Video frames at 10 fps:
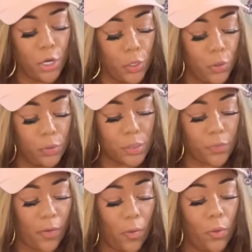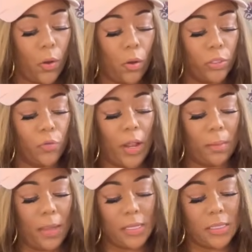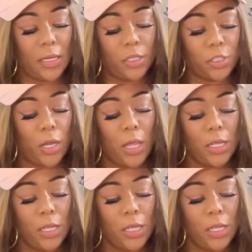news, phone call, direct message.